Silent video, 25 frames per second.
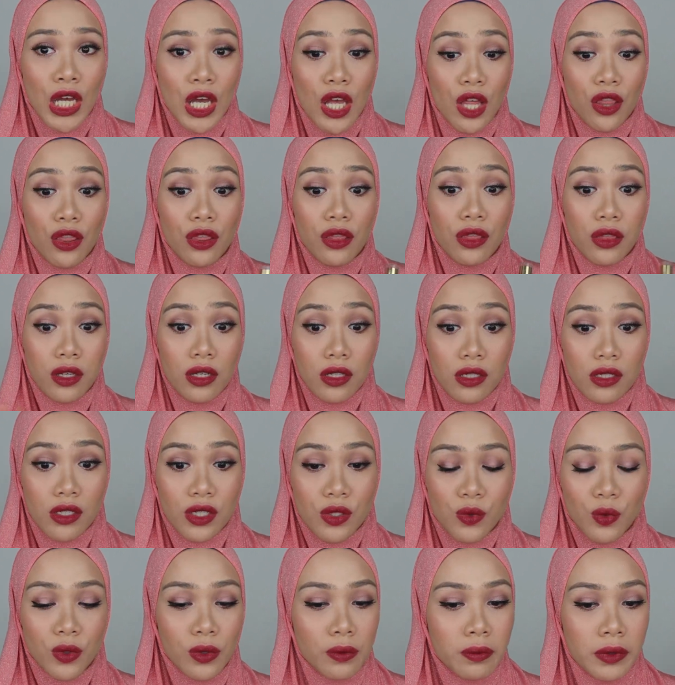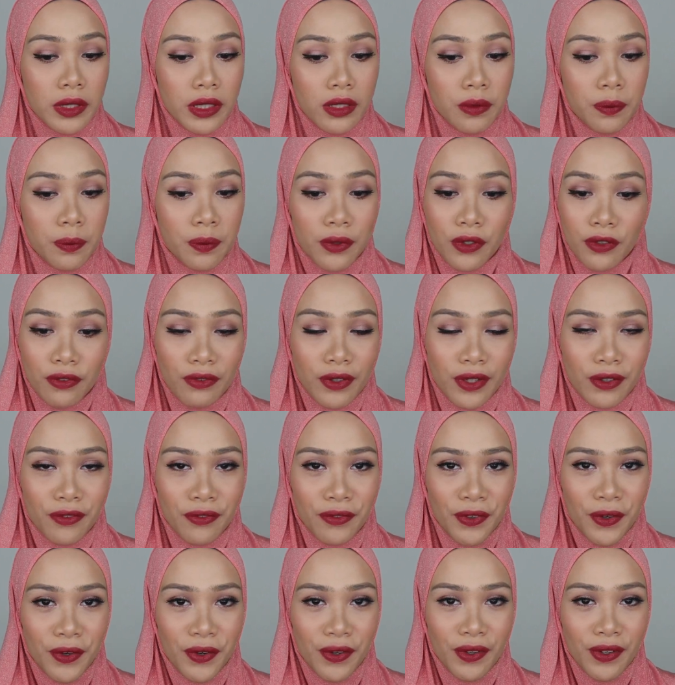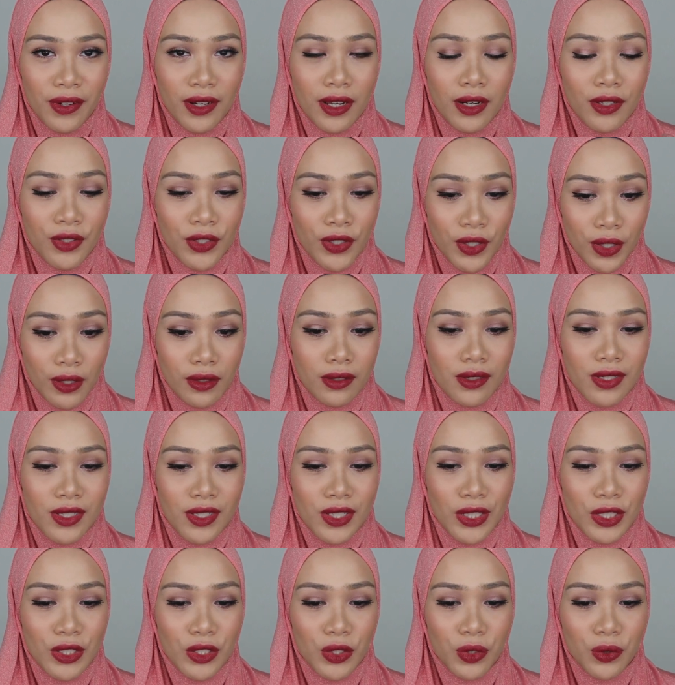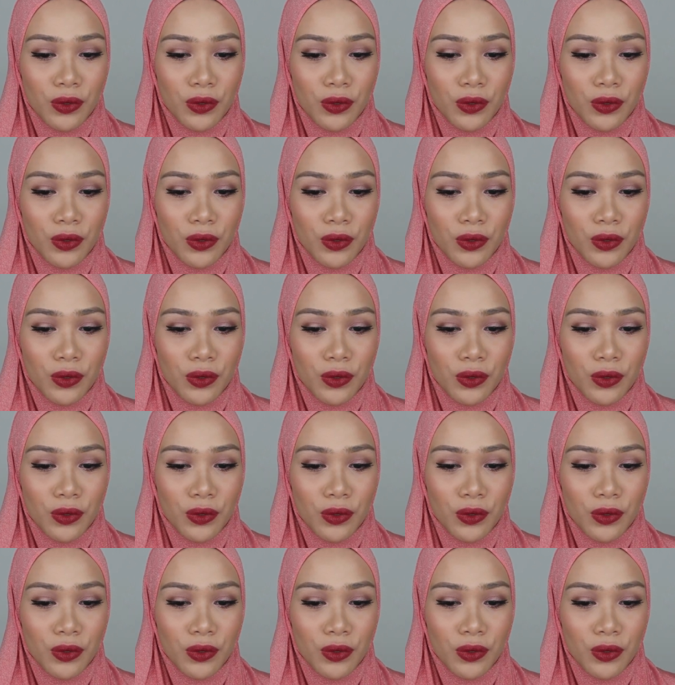and this will be perfect for dark skin